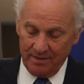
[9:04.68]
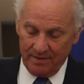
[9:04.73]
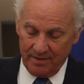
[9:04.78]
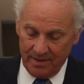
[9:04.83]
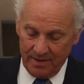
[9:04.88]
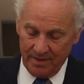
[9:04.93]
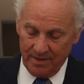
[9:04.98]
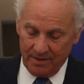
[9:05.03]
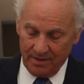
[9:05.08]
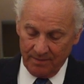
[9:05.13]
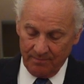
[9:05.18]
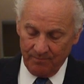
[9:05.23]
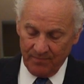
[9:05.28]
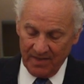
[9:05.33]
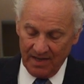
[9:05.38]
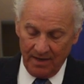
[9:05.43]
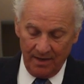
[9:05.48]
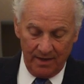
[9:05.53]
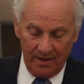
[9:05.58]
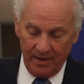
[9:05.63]
to take them.
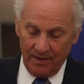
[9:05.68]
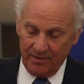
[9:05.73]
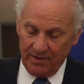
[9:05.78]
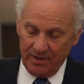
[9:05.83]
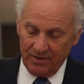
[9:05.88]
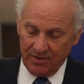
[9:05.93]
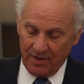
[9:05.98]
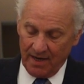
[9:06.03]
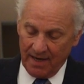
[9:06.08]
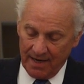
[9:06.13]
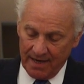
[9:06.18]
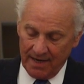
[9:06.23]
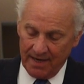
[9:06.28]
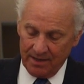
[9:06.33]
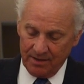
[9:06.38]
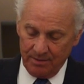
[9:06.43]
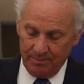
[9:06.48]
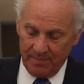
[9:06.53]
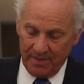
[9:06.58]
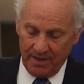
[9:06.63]
And these are high
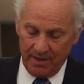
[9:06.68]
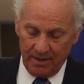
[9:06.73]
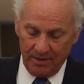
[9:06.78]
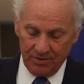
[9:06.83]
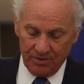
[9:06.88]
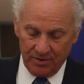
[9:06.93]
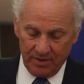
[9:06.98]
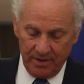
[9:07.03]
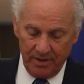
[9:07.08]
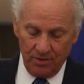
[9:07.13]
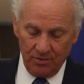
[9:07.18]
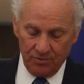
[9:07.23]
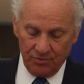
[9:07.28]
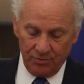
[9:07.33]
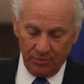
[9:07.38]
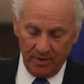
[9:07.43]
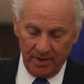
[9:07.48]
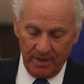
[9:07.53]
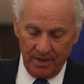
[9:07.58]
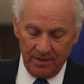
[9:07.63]
demand, skilled
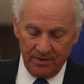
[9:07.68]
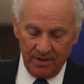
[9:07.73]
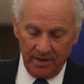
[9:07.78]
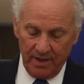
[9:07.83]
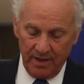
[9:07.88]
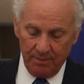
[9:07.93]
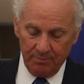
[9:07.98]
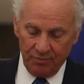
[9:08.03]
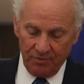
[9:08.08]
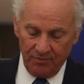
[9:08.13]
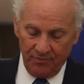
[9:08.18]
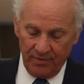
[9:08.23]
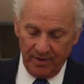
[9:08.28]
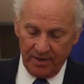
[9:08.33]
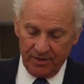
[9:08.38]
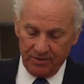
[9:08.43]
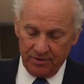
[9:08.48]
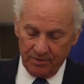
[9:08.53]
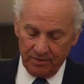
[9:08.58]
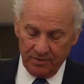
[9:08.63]
trades, and
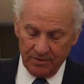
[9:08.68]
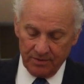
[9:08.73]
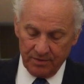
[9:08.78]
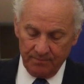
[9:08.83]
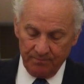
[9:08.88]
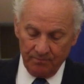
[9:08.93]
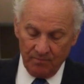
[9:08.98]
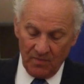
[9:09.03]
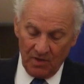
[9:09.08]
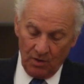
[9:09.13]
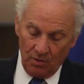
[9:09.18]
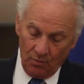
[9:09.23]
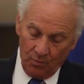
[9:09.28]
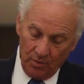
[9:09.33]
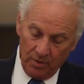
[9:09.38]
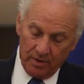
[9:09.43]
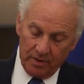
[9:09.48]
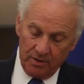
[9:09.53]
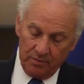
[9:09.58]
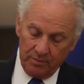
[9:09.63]
professions.
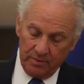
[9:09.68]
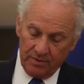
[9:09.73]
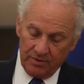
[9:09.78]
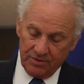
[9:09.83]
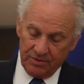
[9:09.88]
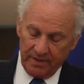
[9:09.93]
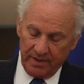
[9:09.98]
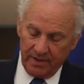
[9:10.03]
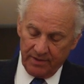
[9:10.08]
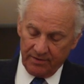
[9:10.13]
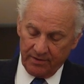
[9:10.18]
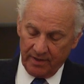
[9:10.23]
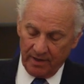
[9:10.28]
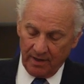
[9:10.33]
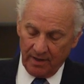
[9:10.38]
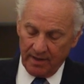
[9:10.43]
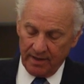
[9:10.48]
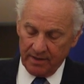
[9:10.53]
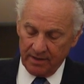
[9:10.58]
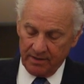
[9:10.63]
Working with the South
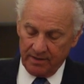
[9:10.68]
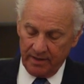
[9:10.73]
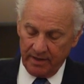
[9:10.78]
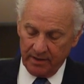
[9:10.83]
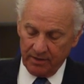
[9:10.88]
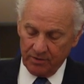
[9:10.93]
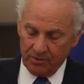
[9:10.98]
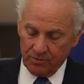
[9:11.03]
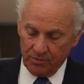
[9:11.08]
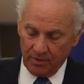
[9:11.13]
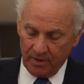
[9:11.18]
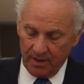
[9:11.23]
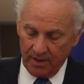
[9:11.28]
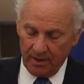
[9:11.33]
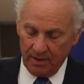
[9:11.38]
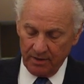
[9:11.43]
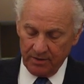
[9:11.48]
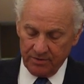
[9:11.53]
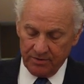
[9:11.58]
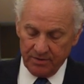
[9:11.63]
Carolina Technical
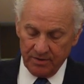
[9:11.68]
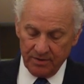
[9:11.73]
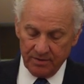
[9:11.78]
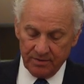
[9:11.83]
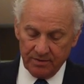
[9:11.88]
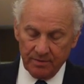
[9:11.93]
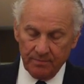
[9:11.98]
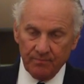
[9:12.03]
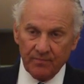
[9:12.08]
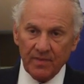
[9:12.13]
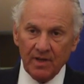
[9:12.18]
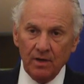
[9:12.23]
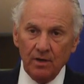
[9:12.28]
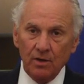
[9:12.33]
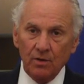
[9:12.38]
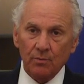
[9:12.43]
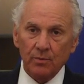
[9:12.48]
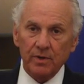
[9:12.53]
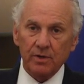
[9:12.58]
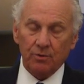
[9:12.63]
College System,
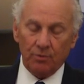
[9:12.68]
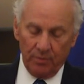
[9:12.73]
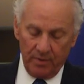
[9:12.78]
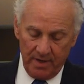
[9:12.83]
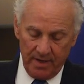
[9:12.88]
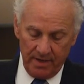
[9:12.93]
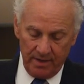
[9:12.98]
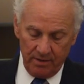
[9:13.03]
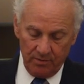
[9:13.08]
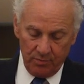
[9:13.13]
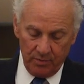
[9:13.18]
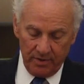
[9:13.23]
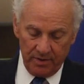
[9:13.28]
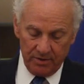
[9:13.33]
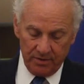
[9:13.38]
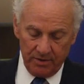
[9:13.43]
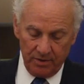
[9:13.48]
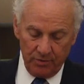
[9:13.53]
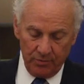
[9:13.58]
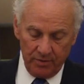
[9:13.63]
we created what
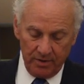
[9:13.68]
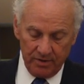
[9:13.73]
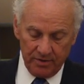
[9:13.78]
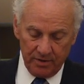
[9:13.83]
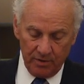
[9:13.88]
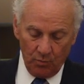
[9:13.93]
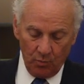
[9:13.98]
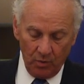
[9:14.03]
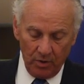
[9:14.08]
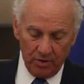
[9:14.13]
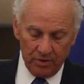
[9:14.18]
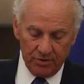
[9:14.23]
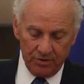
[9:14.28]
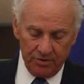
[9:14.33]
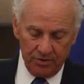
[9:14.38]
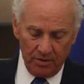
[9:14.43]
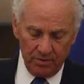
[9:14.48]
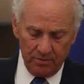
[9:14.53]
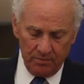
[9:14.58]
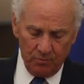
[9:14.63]
is known as the
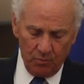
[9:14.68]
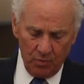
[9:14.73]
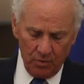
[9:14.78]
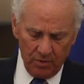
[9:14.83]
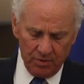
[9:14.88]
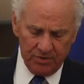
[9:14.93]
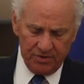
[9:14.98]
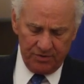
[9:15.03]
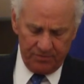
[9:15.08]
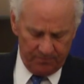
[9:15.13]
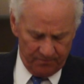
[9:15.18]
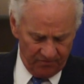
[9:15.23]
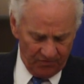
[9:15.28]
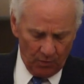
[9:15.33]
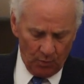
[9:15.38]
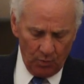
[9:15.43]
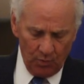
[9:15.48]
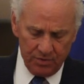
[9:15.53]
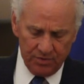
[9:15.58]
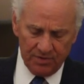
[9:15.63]

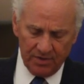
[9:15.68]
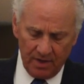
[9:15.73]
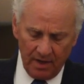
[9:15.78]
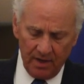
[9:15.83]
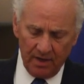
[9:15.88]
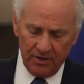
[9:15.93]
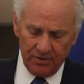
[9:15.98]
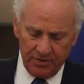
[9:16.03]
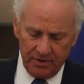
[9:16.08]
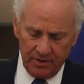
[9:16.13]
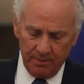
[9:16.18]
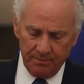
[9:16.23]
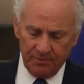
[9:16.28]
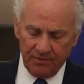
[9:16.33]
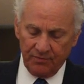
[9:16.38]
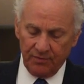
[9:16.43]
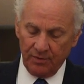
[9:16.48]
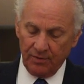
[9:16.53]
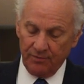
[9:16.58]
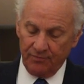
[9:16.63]
Workforce Scholarships
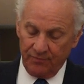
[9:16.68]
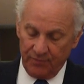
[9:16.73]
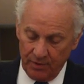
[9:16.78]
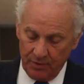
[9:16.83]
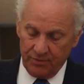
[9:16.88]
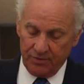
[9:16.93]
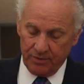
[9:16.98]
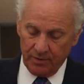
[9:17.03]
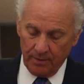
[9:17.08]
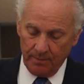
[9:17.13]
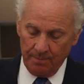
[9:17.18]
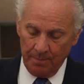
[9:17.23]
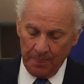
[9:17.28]
for the Future